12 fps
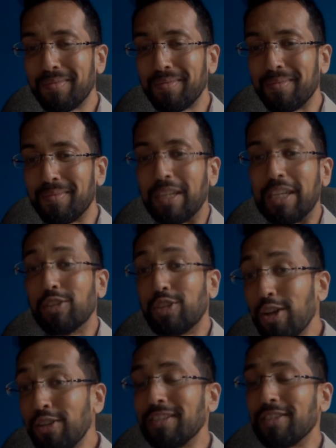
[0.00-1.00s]
But in
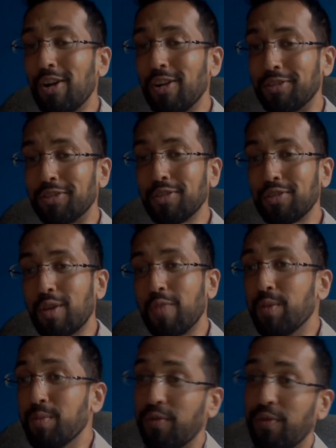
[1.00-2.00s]
certain cultures, if we
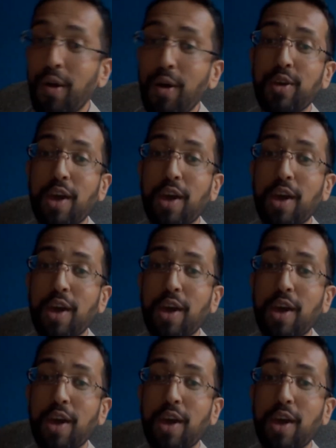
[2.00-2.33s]
move further